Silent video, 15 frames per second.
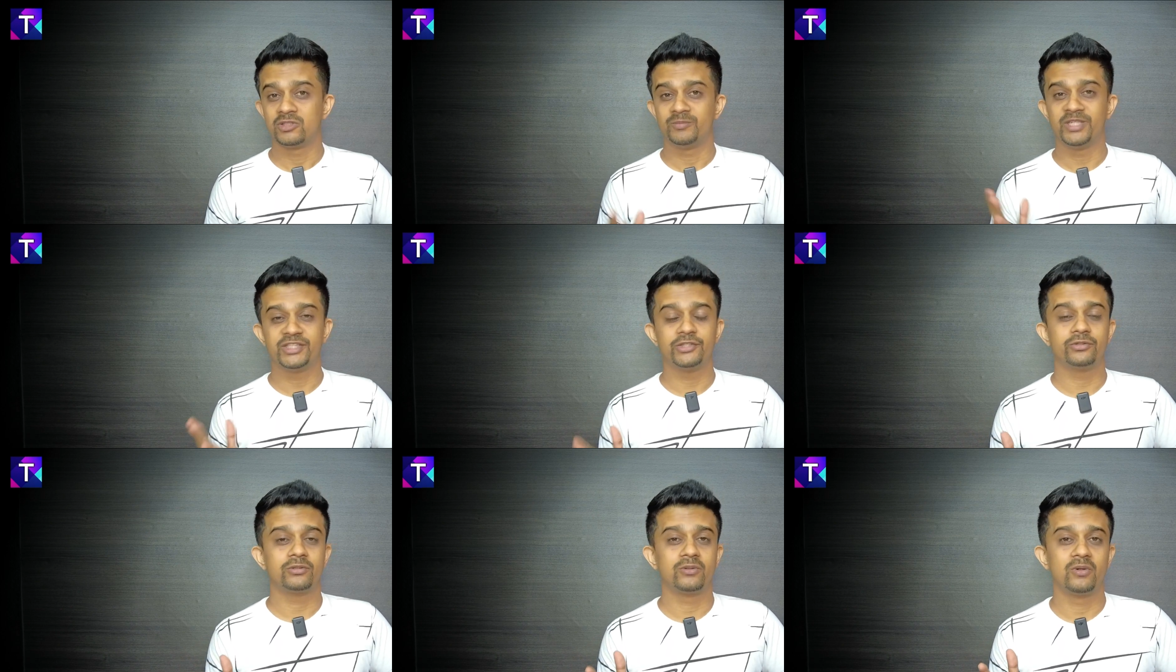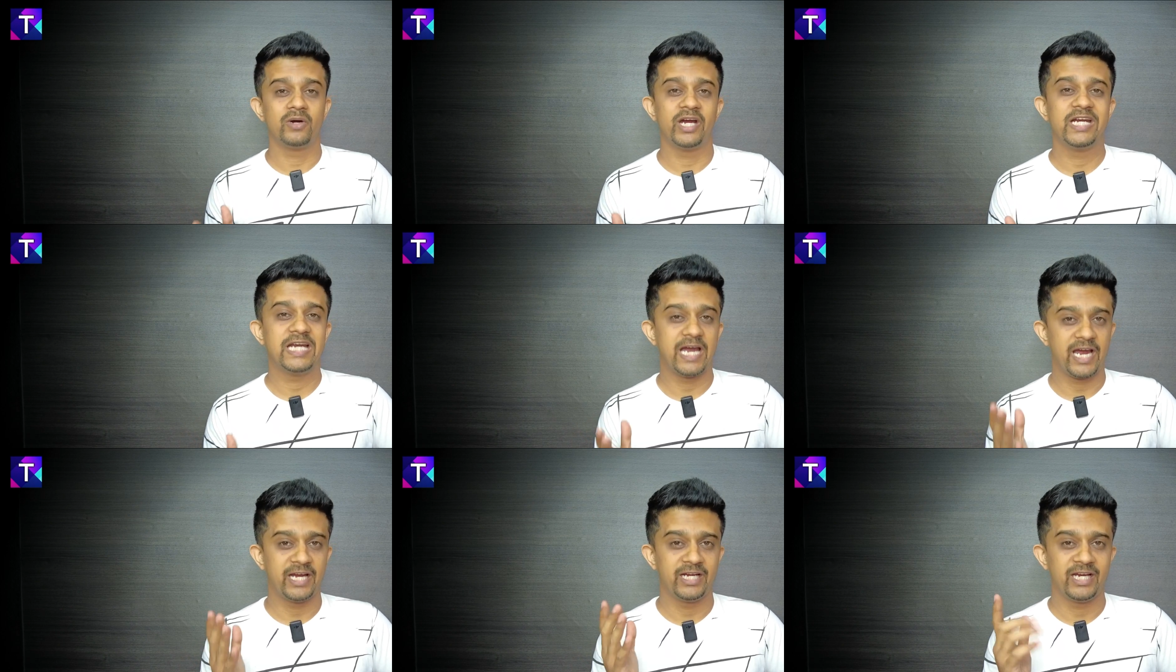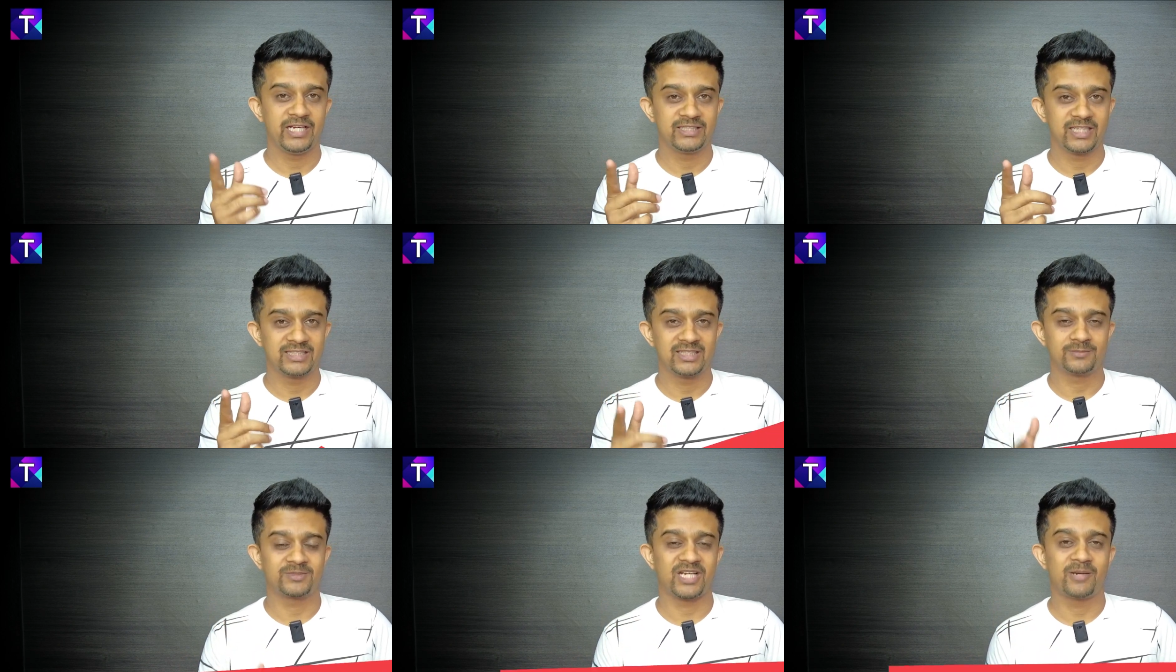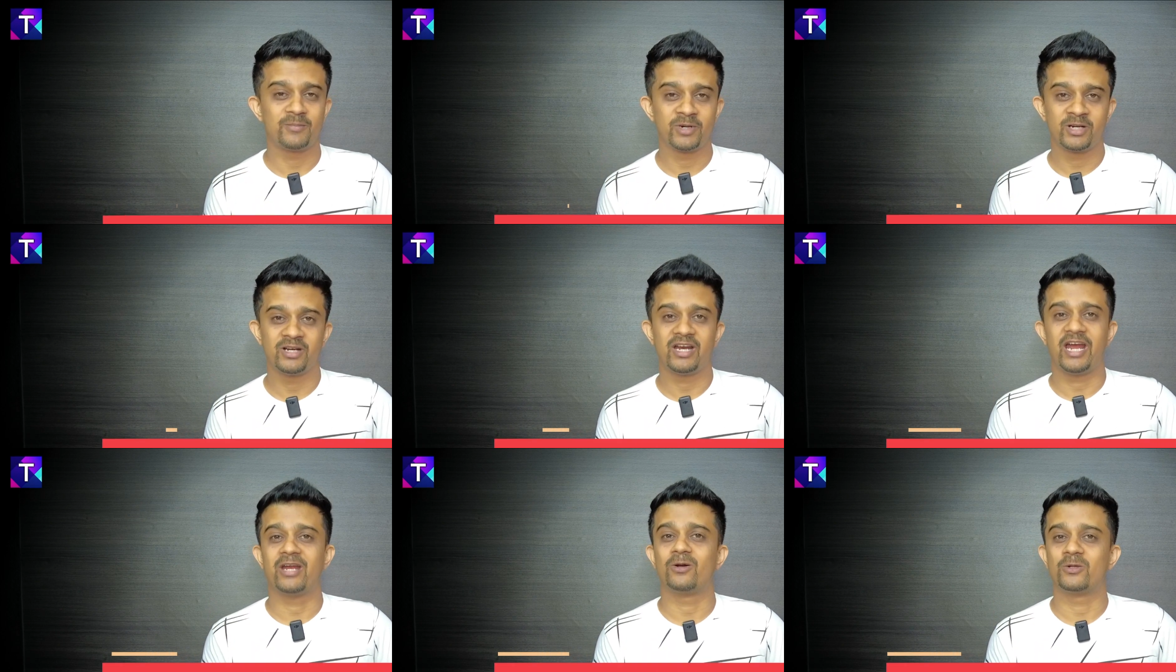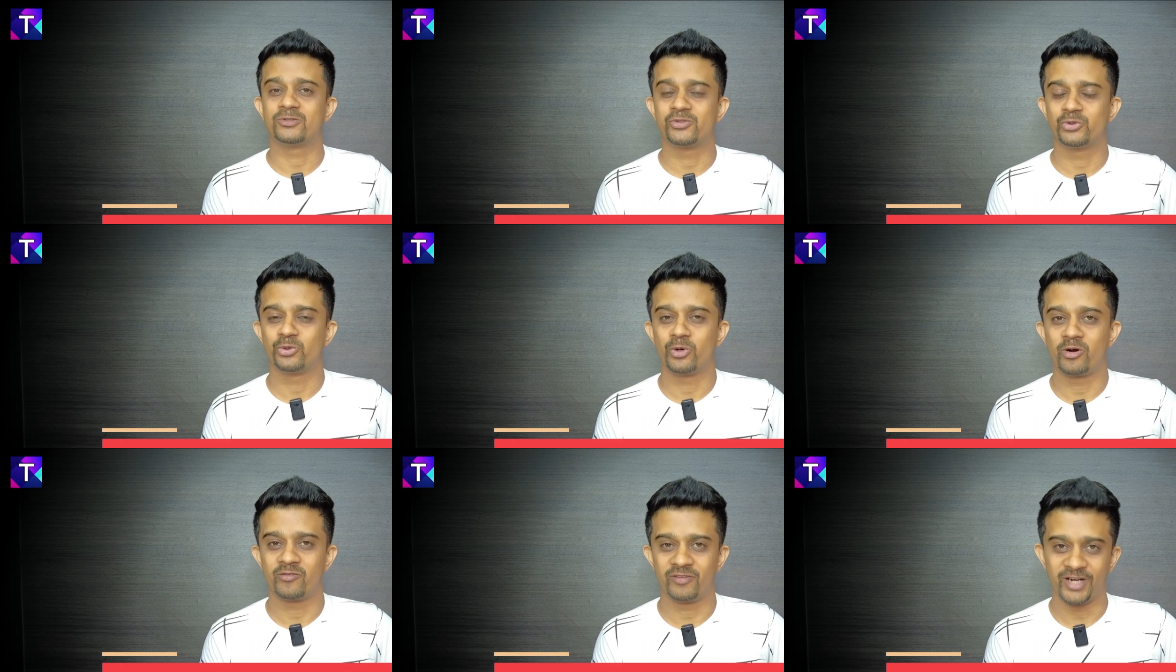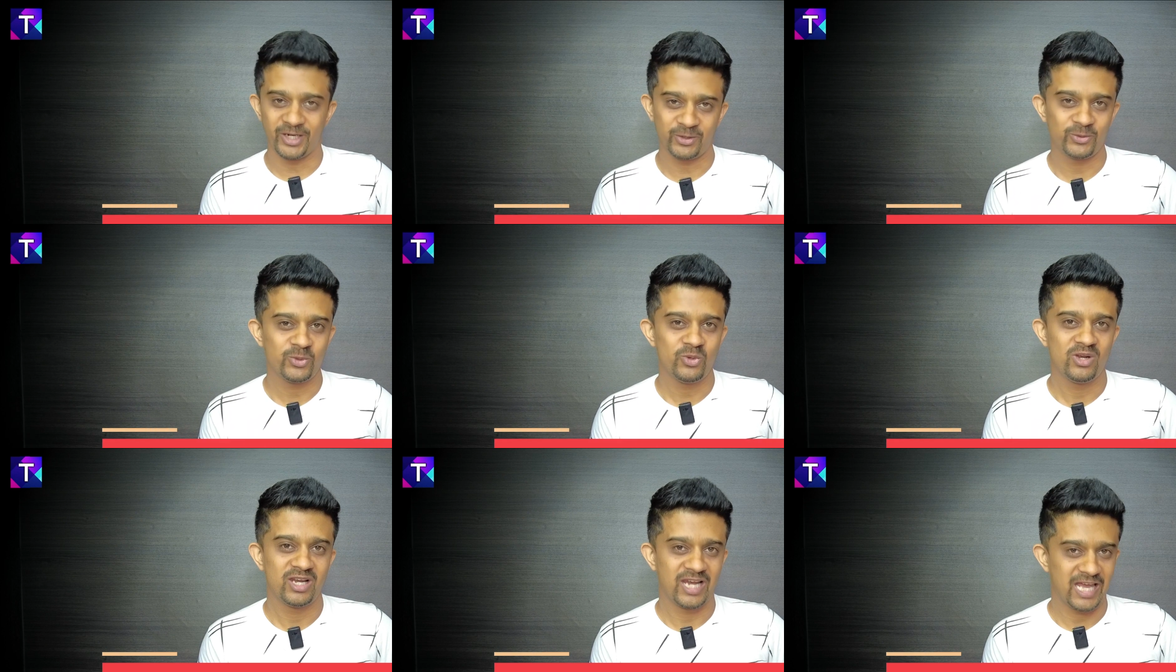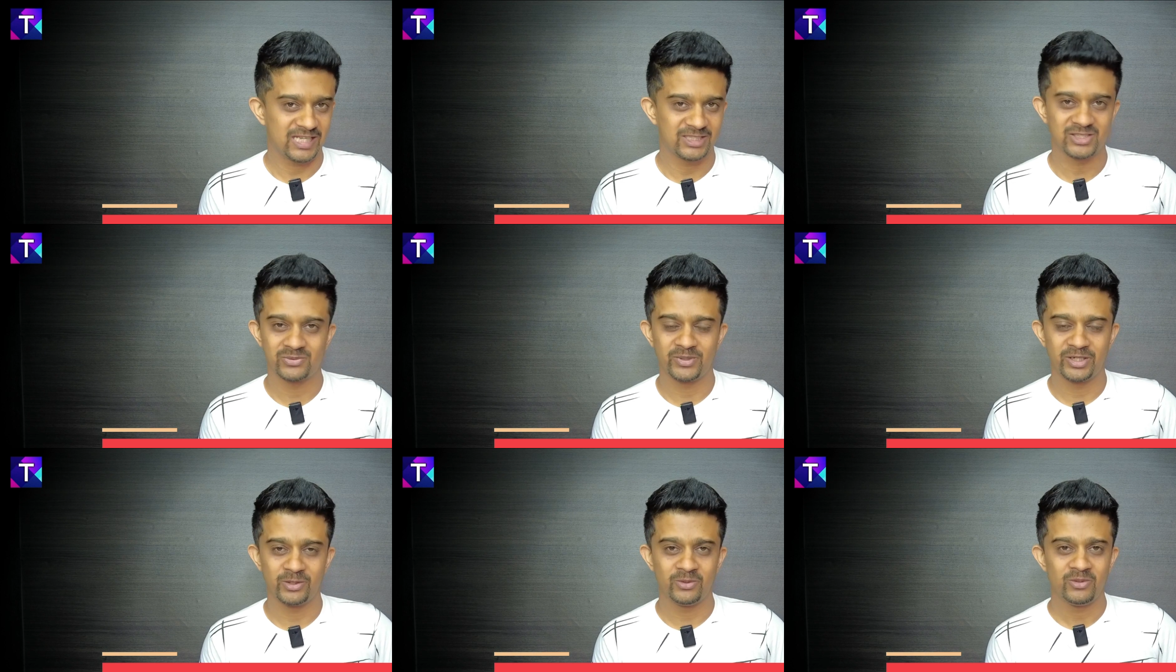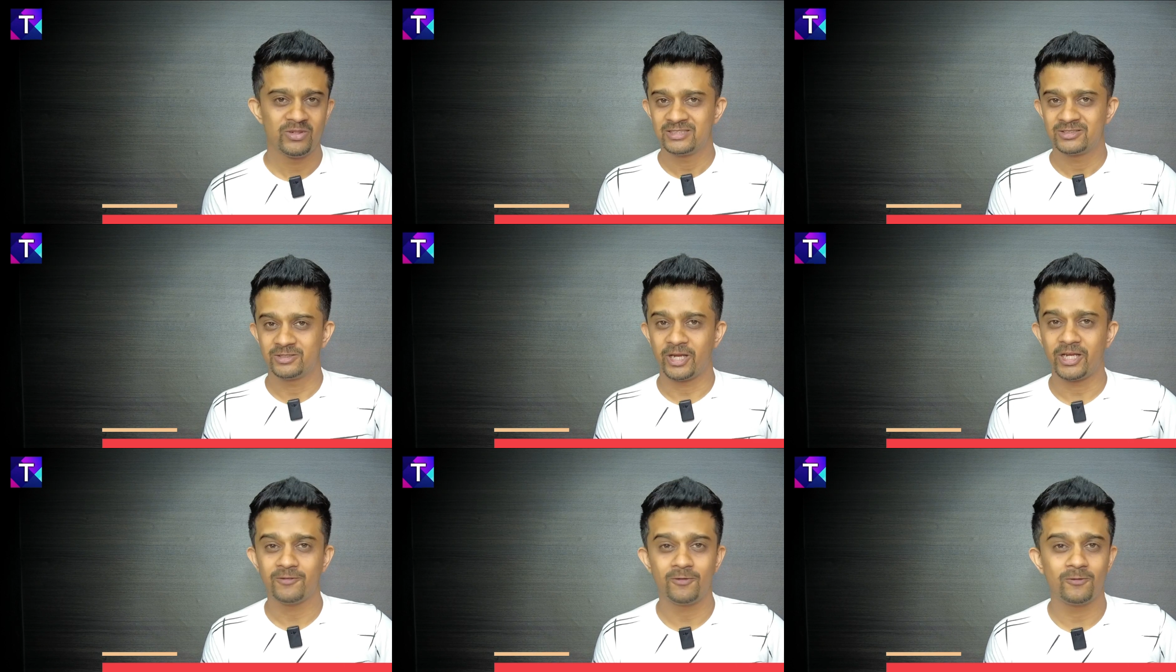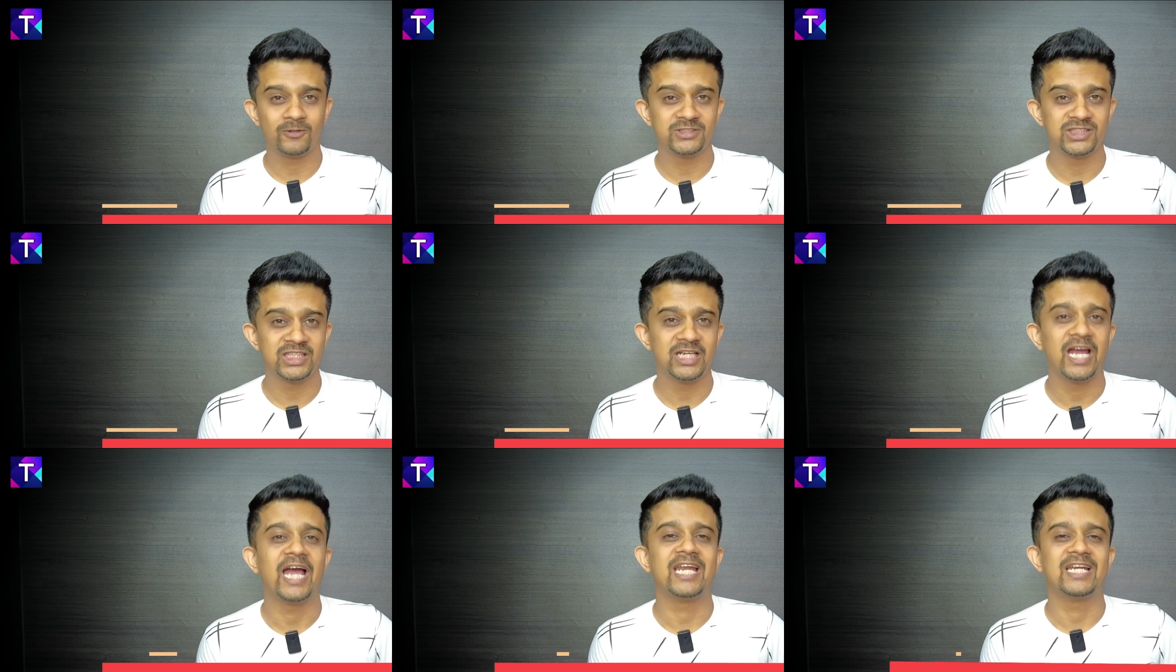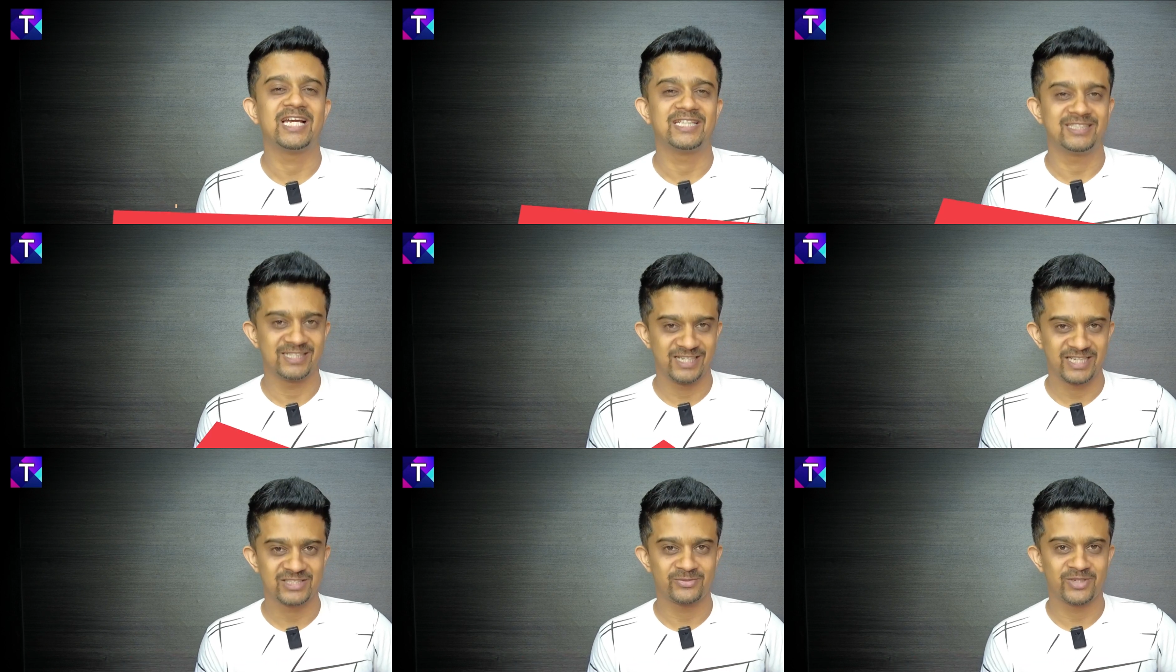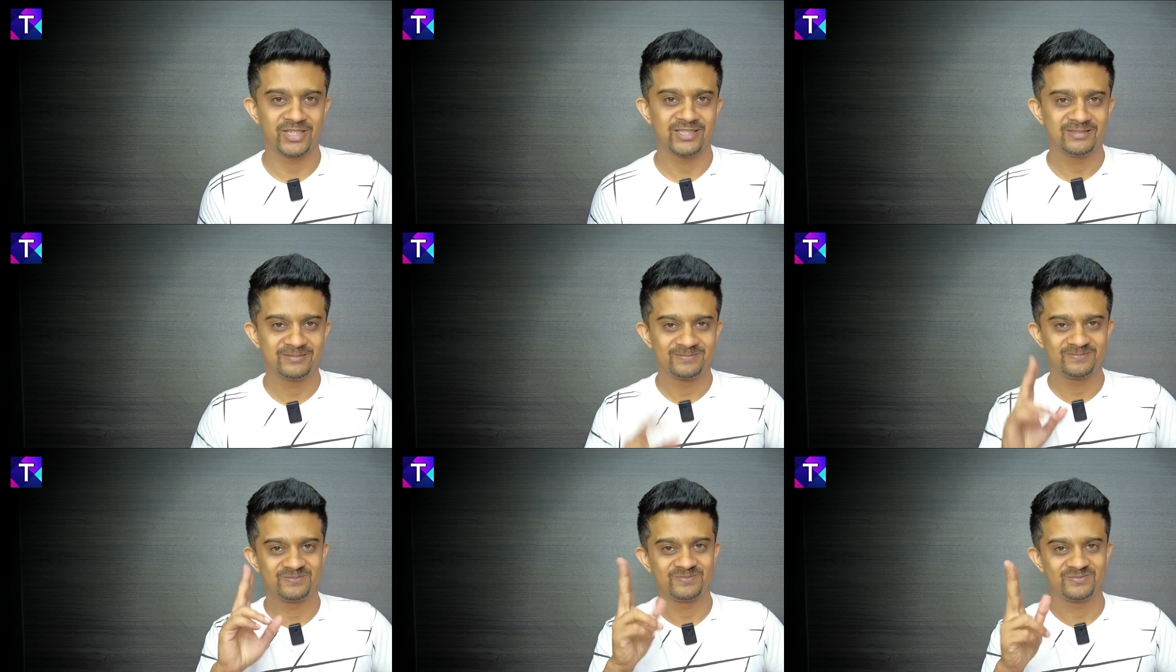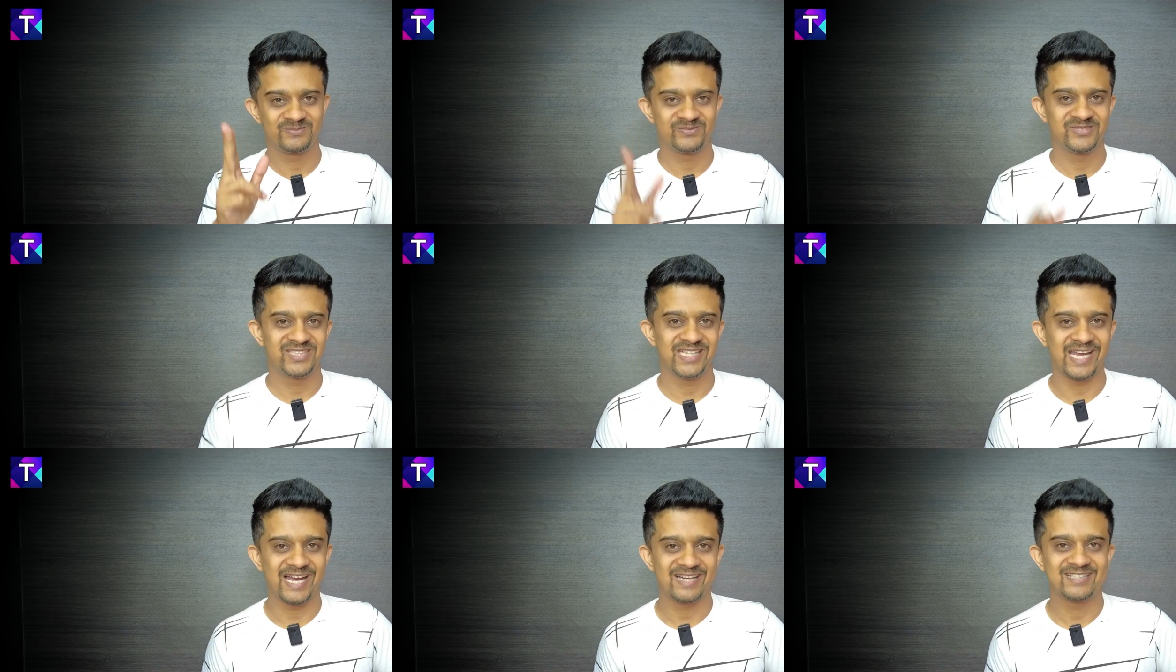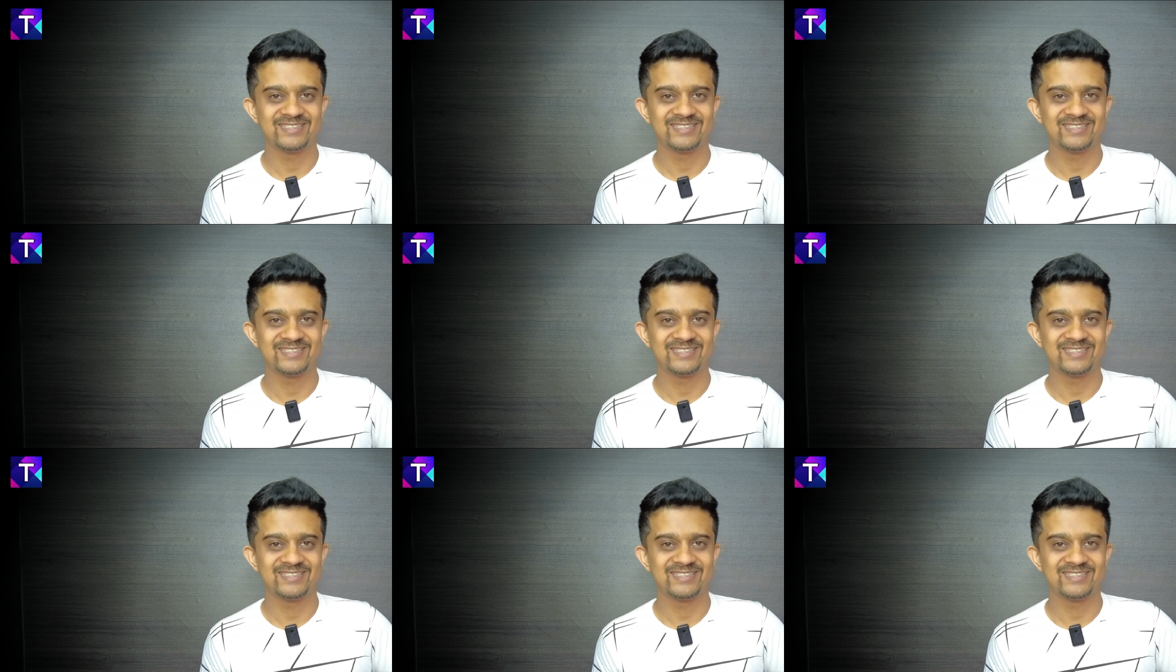So make sure to go ahead and hit that subscribe button, and also do not forget to like this video. Thank you for watching, and until next one, see ya.